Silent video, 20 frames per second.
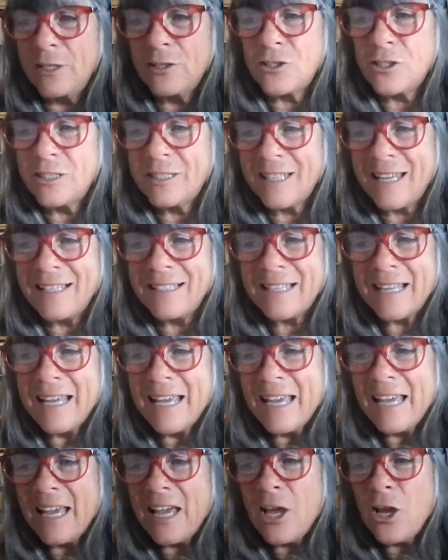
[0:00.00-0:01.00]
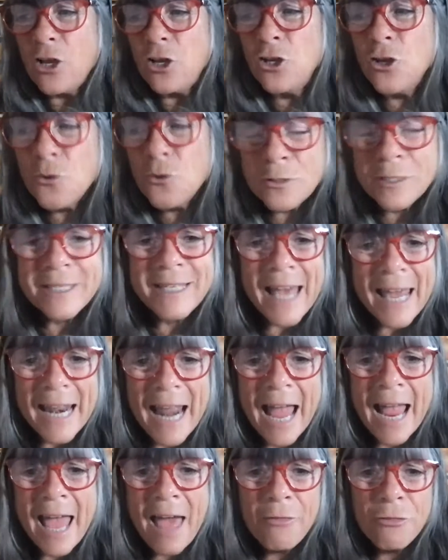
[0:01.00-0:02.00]
And she says, you said
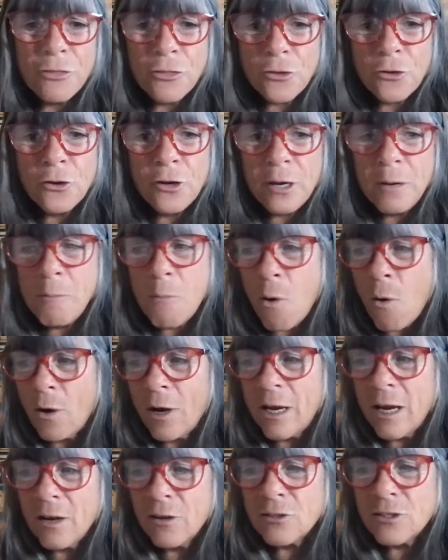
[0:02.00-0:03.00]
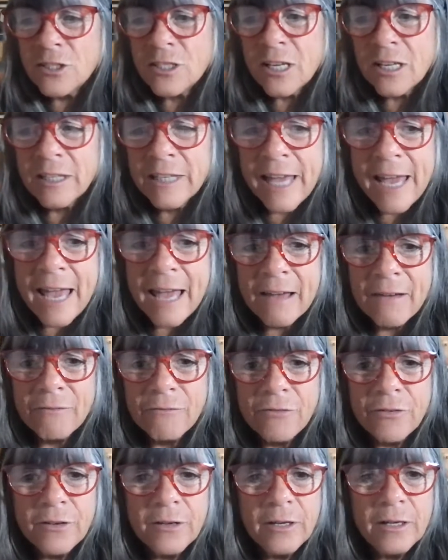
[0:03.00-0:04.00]
I had 30 more years to
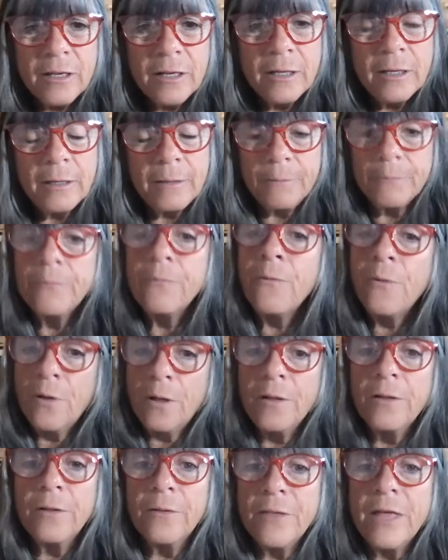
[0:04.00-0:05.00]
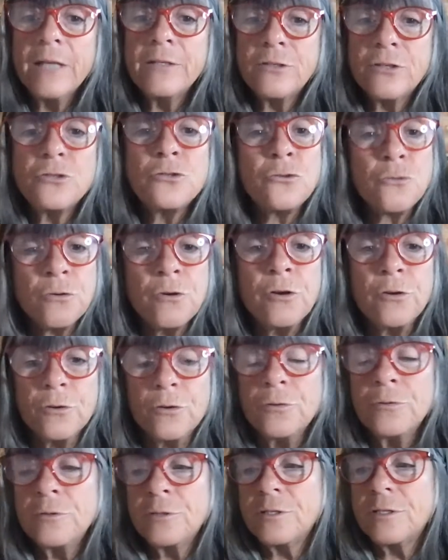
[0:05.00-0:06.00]
live. Well, that's
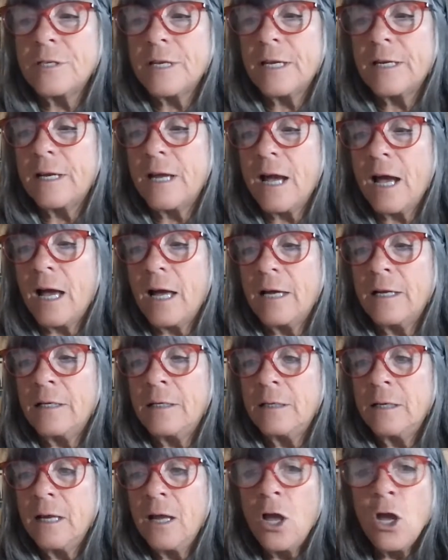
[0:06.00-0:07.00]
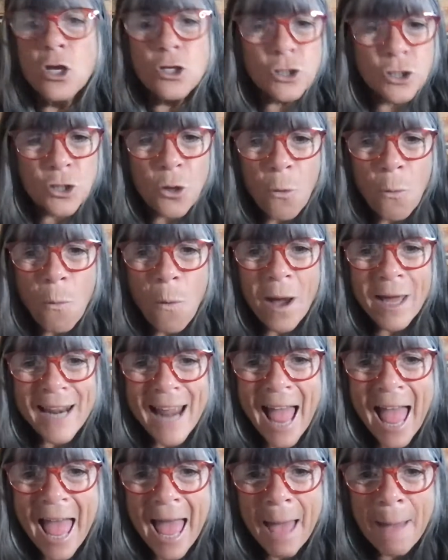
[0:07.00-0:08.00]
true, said God. So what
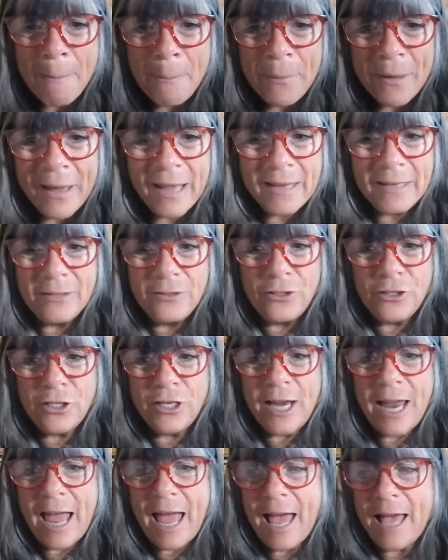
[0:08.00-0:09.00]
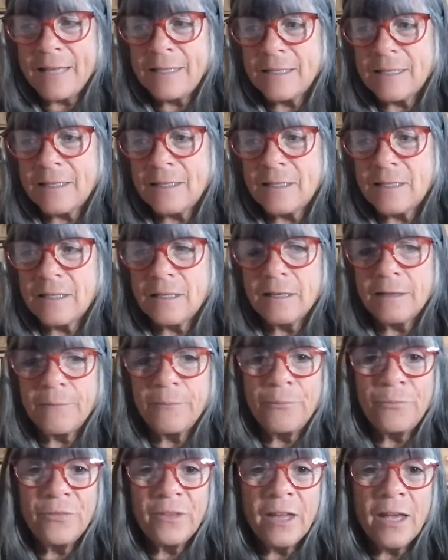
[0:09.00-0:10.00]
happened? She asks.
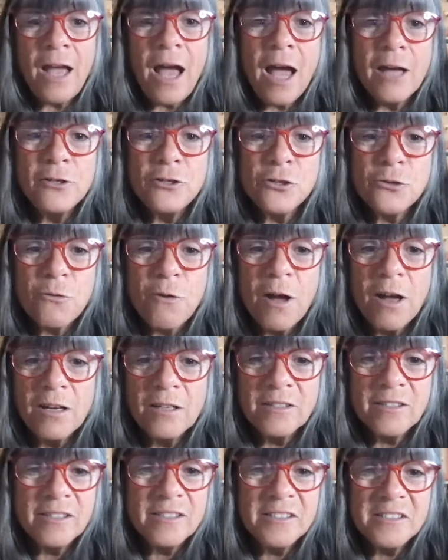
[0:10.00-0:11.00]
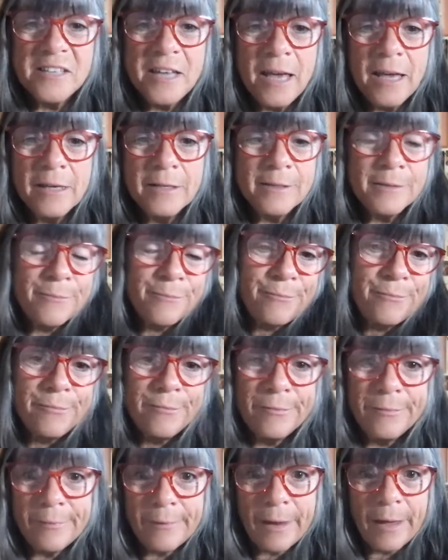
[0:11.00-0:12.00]
God shrugs and says,
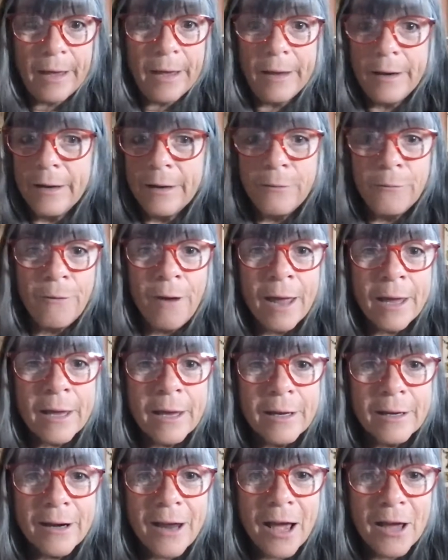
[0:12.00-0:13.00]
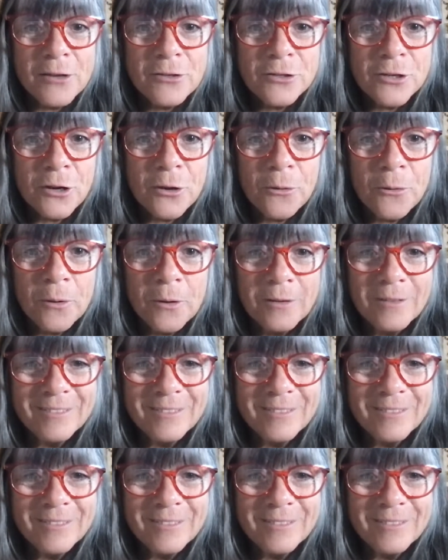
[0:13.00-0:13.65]
I didn't recognize you.